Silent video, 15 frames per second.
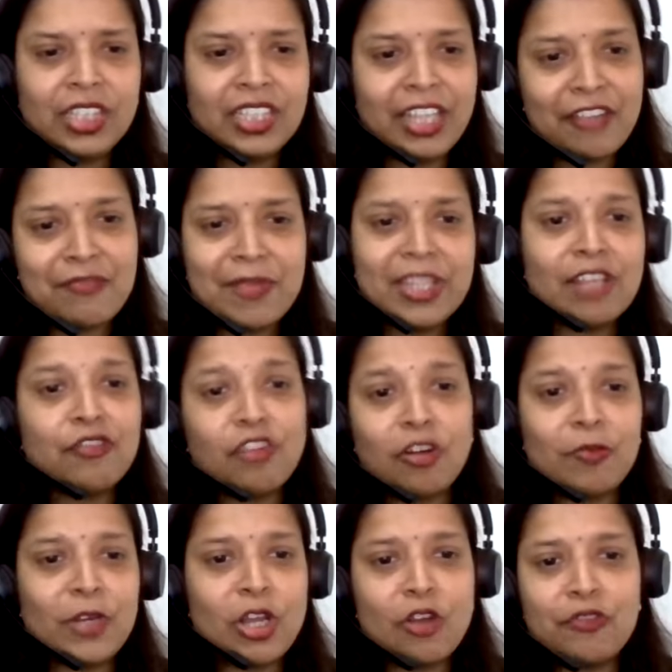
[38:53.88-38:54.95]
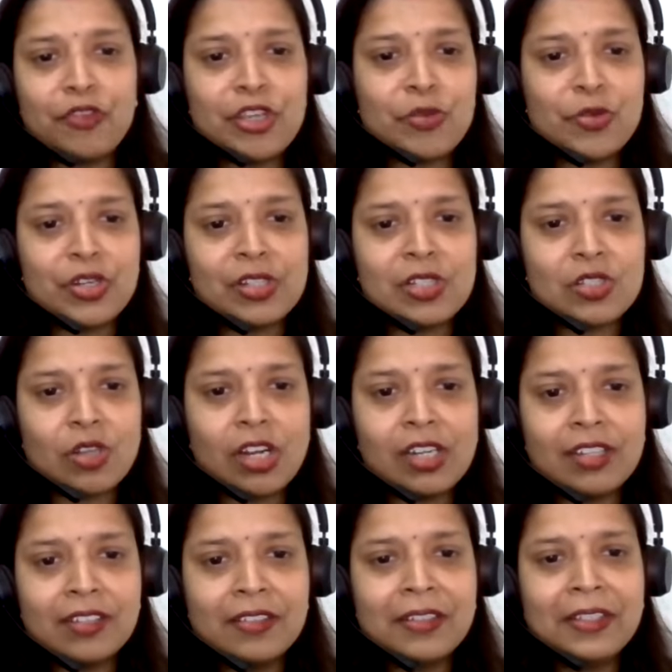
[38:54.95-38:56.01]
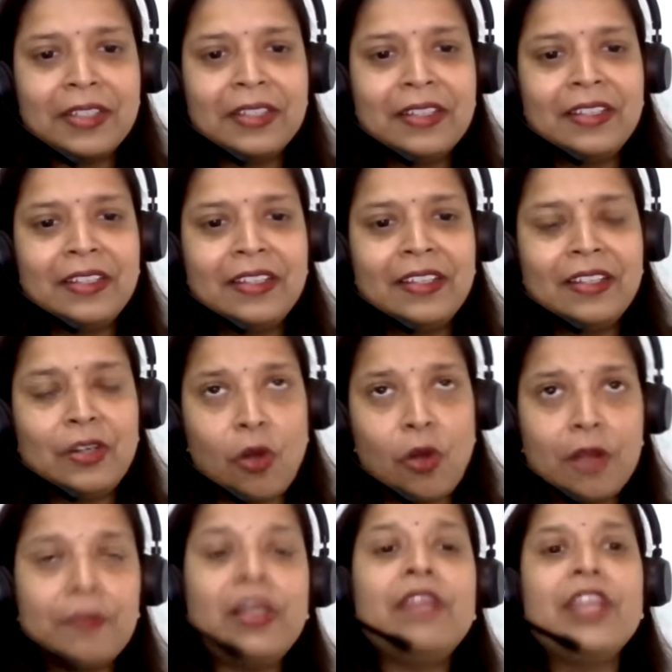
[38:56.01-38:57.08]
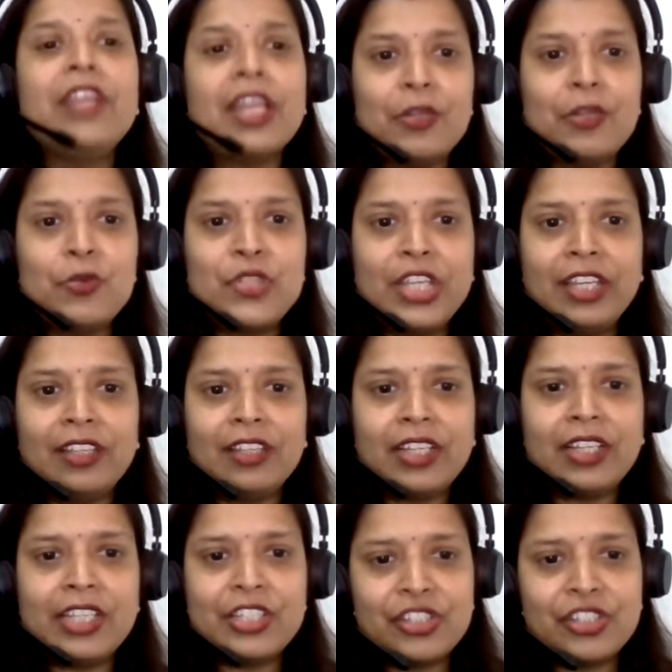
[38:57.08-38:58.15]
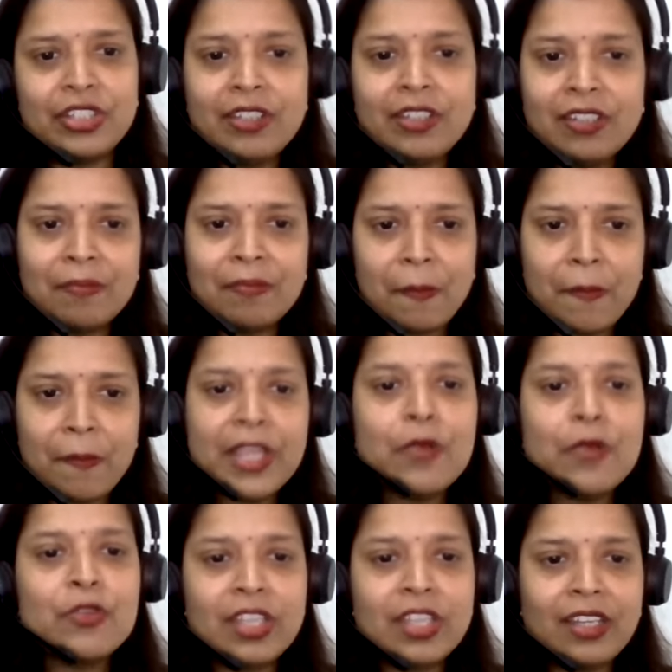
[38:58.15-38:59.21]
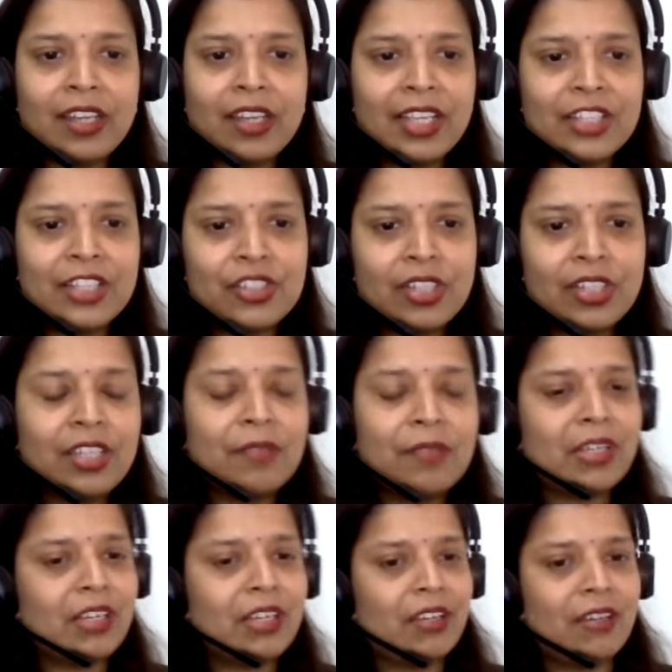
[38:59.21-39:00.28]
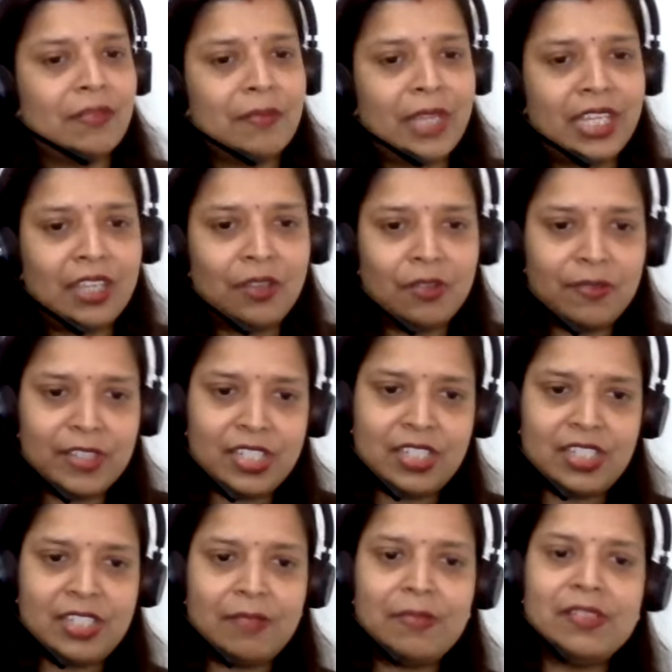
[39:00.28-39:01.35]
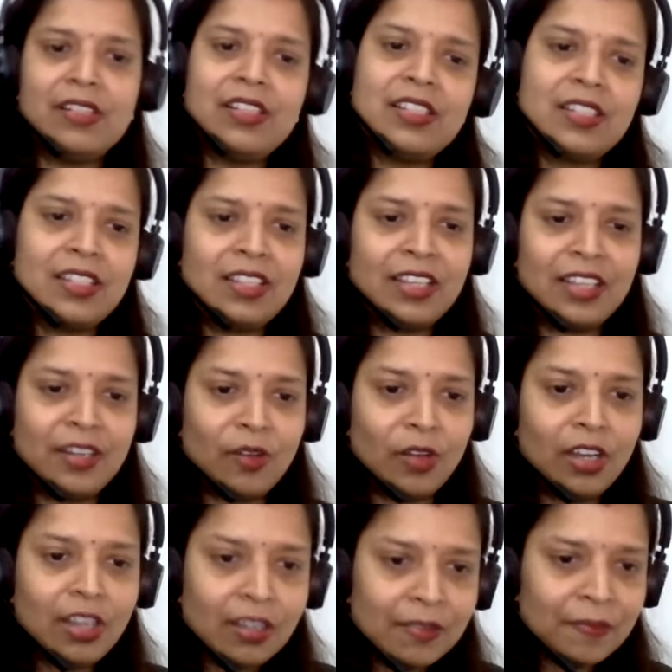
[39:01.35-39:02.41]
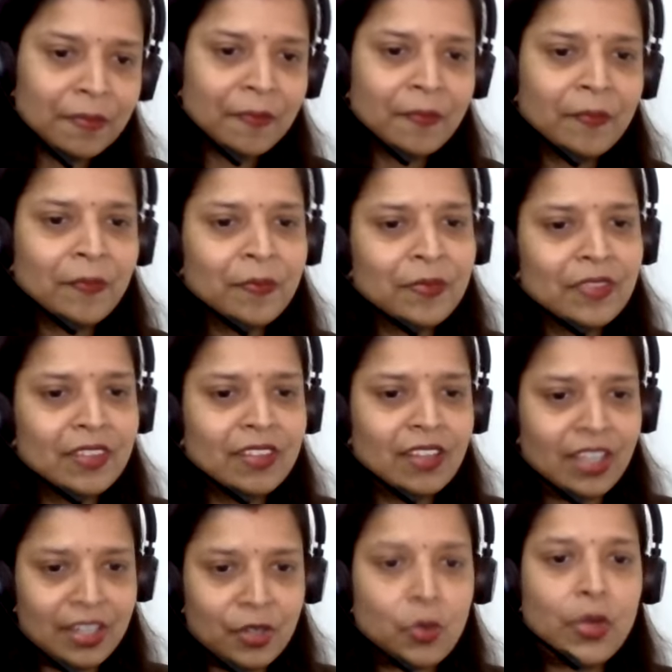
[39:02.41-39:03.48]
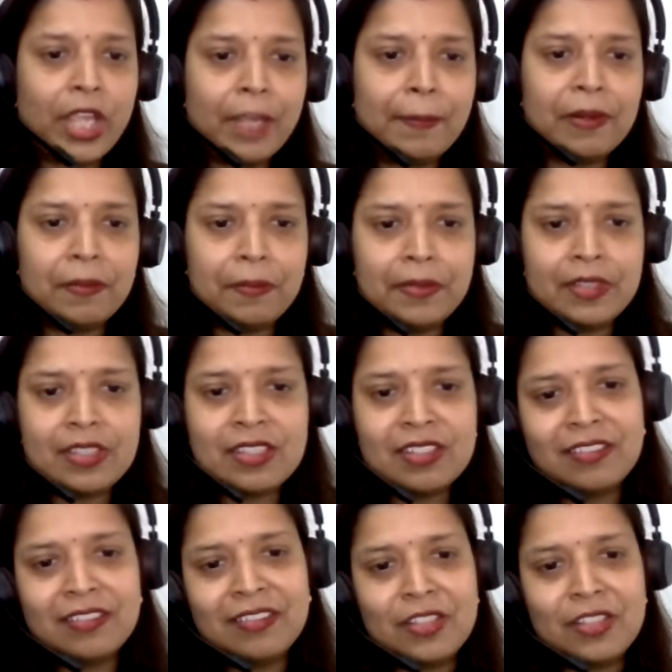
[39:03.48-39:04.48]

Give me the formula of neutral salt. Normally we are using in the kitchen, mama using in a kitchen in making vegetables and all in cooking purpose.